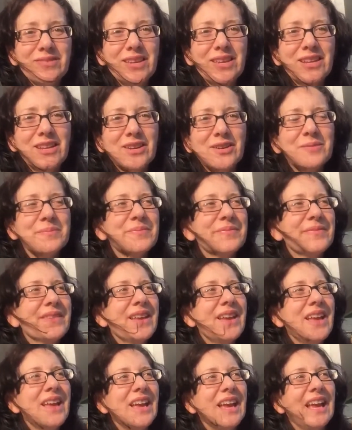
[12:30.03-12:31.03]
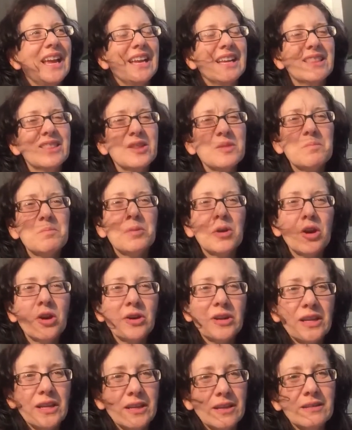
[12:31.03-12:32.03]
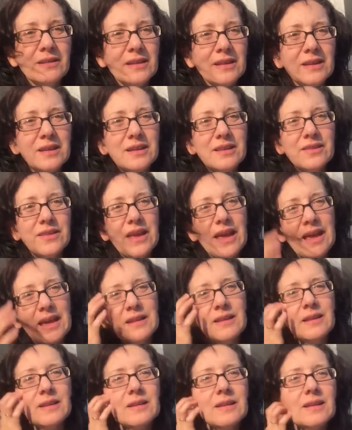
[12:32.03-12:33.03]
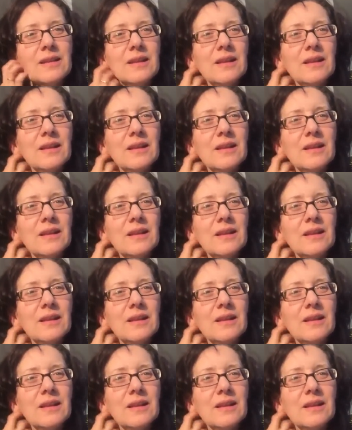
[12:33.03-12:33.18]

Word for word: you know, and the burden that